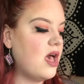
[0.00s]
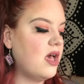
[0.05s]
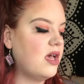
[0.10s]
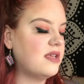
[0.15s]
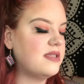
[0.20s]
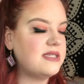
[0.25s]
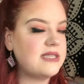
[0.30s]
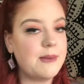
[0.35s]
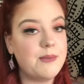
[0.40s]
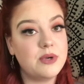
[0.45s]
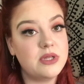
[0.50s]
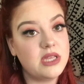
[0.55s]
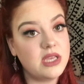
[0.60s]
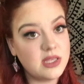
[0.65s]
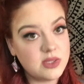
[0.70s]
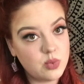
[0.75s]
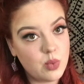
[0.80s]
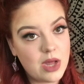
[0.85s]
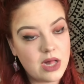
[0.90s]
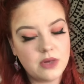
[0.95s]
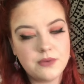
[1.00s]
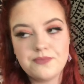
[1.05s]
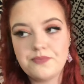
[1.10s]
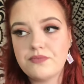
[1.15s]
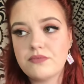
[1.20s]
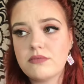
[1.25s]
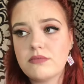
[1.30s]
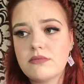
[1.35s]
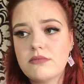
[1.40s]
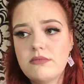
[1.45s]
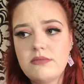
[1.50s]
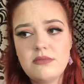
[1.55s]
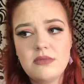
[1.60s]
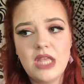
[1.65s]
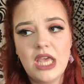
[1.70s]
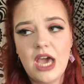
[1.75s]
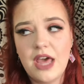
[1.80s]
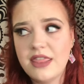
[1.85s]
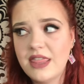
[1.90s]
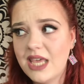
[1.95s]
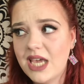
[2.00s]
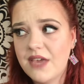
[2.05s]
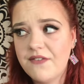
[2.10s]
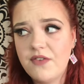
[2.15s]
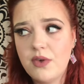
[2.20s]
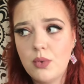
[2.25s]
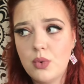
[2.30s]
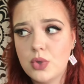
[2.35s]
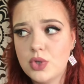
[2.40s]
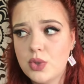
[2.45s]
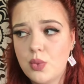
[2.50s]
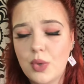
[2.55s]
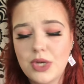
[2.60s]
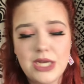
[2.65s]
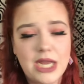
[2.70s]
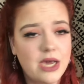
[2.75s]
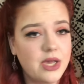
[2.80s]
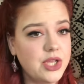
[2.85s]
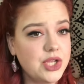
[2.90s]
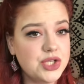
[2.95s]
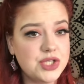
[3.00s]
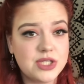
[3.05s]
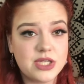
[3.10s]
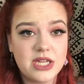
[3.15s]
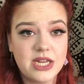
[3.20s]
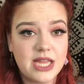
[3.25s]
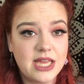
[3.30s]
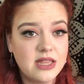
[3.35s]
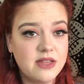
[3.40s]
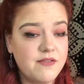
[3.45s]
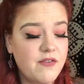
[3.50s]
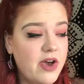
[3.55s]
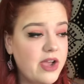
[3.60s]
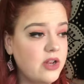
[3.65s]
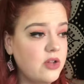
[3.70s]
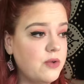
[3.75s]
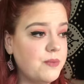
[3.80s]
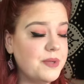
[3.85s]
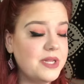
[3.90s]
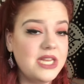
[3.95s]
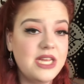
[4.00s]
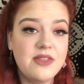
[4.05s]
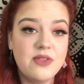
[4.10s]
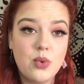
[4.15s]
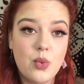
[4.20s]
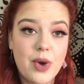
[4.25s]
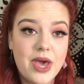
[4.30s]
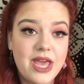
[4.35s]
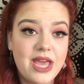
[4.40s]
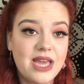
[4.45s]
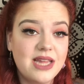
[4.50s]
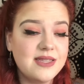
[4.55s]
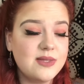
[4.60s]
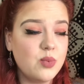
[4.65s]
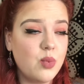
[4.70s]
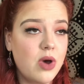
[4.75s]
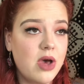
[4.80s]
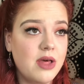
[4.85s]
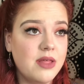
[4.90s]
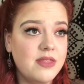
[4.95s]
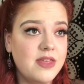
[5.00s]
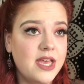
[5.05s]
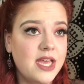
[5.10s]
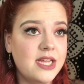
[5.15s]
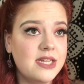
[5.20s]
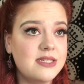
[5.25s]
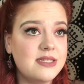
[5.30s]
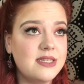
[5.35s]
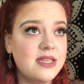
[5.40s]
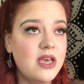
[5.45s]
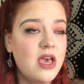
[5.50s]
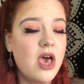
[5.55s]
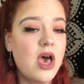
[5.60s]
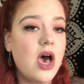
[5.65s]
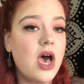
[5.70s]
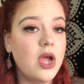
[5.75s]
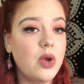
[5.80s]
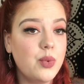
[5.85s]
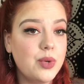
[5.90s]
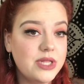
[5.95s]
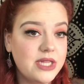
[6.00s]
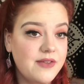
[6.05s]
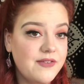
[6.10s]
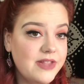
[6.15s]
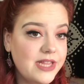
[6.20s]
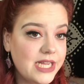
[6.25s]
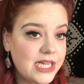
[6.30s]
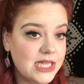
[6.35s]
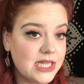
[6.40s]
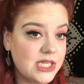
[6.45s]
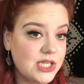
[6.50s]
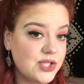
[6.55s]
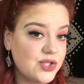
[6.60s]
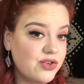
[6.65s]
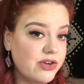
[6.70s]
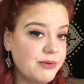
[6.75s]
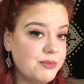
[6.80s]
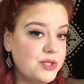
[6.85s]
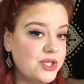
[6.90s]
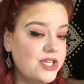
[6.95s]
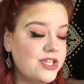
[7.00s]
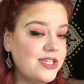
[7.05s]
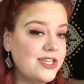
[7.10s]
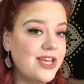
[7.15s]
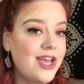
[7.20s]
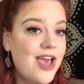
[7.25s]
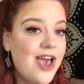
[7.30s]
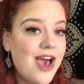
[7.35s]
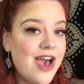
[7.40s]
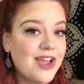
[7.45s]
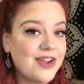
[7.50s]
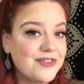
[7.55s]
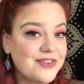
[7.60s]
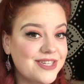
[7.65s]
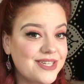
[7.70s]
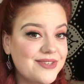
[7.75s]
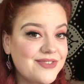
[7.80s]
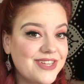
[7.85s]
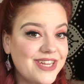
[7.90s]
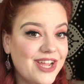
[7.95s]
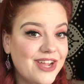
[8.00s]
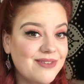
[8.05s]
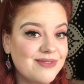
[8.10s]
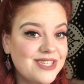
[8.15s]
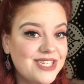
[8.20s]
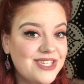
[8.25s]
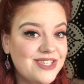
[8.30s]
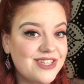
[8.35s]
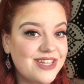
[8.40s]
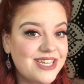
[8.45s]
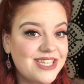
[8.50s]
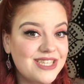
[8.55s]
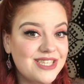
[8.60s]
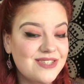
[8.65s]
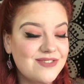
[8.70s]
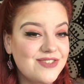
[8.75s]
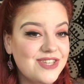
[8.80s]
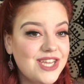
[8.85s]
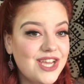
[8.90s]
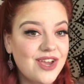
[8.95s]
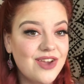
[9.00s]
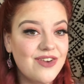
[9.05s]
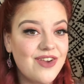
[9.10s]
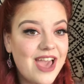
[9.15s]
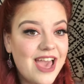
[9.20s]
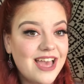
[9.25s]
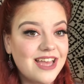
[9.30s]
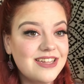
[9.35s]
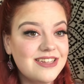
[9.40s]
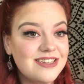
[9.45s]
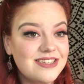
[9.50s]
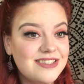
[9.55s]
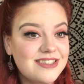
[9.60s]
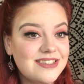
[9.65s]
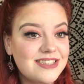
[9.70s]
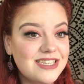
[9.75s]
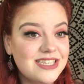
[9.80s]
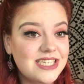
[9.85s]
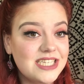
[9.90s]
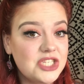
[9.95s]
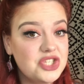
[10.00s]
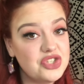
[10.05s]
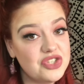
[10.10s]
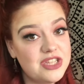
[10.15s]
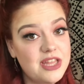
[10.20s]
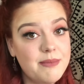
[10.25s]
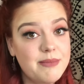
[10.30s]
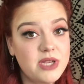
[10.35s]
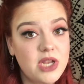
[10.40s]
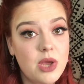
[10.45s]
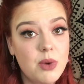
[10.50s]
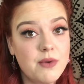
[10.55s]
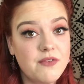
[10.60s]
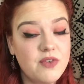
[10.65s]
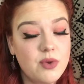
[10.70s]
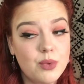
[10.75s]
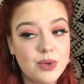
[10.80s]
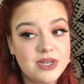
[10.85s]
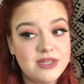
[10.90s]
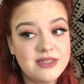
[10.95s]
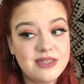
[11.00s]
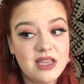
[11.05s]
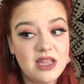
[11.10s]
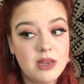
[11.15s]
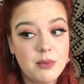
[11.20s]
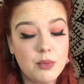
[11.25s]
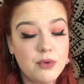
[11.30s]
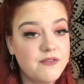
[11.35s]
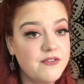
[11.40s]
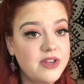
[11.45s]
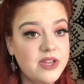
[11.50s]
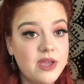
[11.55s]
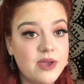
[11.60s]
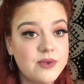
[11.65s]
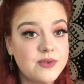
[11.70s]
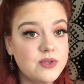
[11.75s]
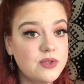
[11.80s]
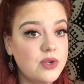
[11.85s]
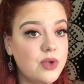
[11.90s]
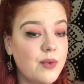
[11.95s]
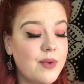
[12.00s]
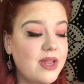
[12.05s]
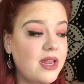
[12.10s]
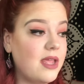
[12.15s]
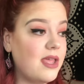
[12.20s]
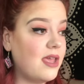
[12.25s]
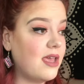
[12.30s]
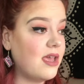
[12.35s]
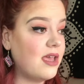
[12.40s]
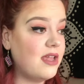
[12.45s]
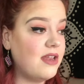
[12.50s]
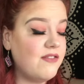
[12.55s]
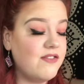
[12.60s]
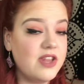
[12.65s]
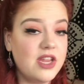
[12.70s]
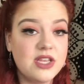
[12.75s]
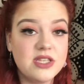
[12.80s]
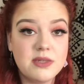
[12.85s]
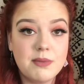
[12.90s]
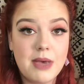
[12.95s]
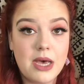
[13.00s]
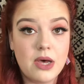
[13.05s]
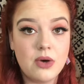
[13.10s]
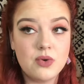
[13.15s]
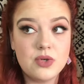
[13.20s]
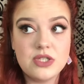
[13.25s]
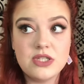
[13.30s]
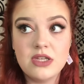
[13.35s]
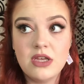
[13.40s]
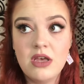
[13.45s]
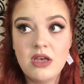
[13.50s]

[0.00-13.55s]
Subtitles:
separately as well. I think if you order one now, you're just going to get the vinyl, but either way, it's worth it. I will leave a link in the description. I really, really hope that you like this video, and just let me know if you want to see any more videos, you know, any videos about